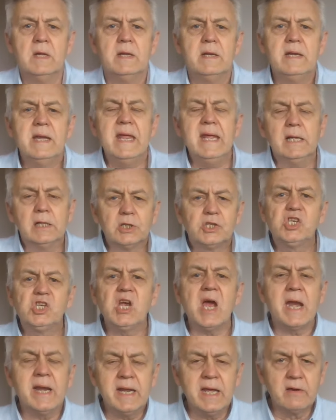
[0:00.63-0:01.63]
Neil
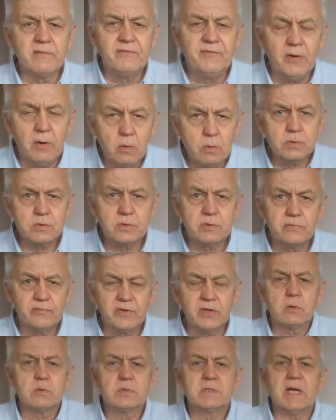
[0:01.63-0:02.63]
Channing, folks, for
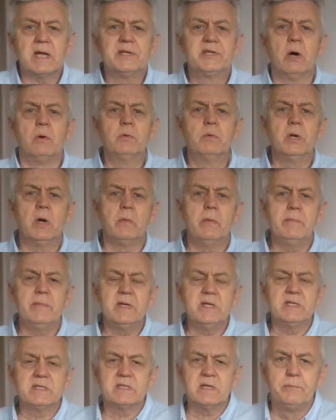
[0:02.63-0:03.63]
those that don't know him,
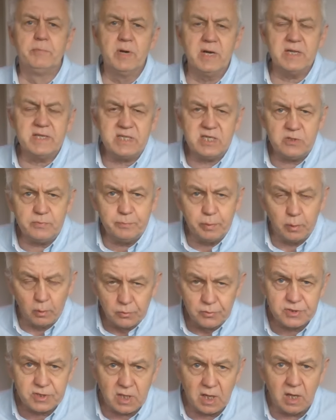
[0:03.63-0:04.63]
is a British
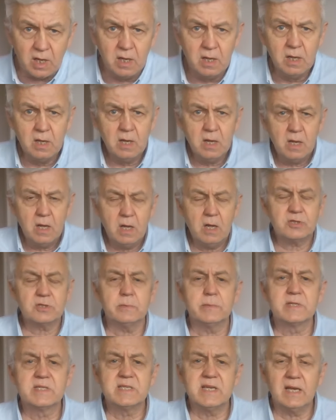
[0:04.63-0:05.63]
punter.
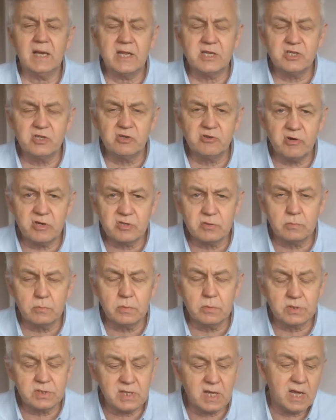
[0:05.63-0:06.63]
Some would say legendary, some
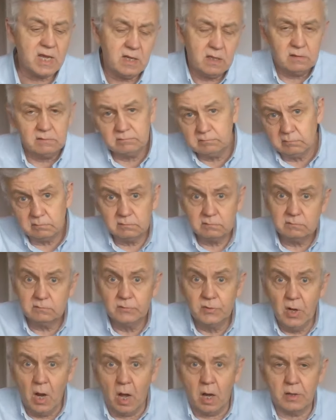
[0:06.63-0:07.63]
would say
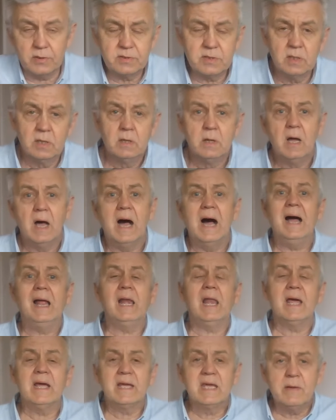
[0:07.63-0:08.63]
not. I
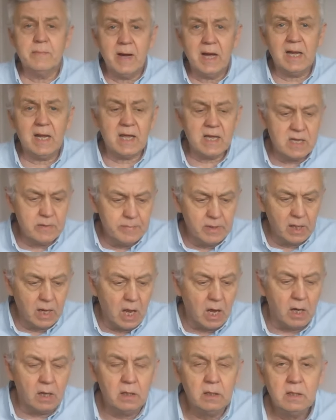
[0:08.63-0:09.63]
like him a
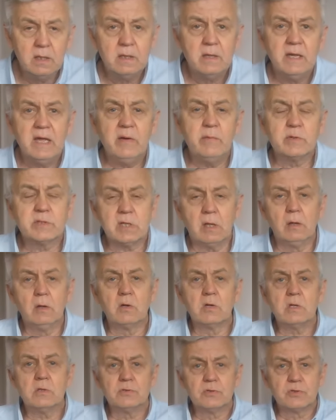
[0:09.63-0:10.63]
lot. He was on
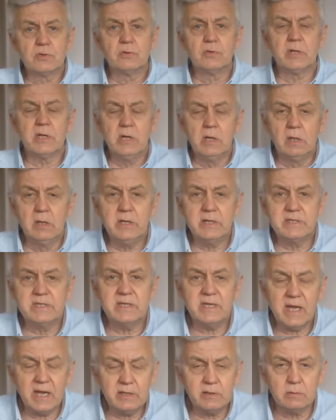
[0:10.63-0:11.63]
Look on Sunday earlier
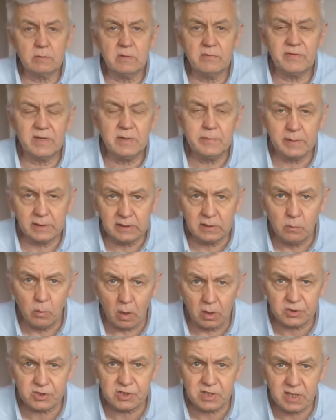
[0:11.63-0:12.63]
today. I don't know if anybody
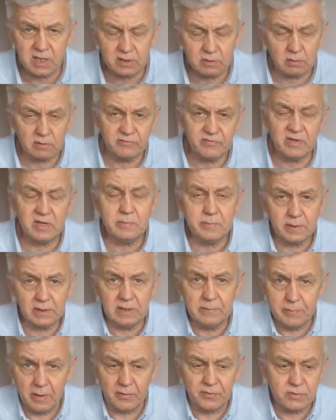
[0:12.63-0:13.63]
watched it. I don't know if anybody
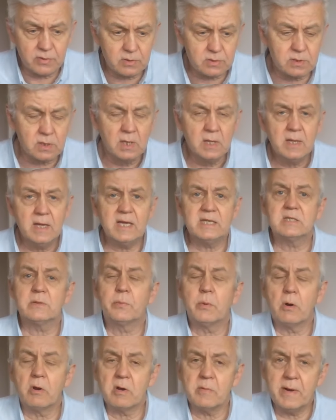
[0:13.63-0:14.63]
bothers. It's a
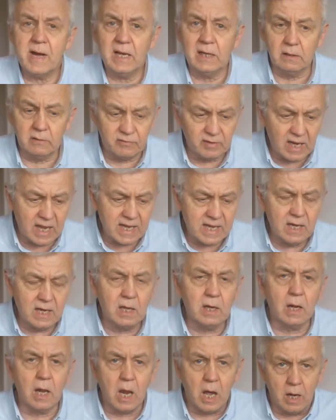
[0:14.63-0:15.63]
programme I love. I like it a
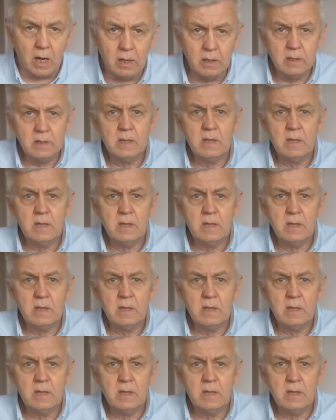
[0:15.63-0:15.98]
lot.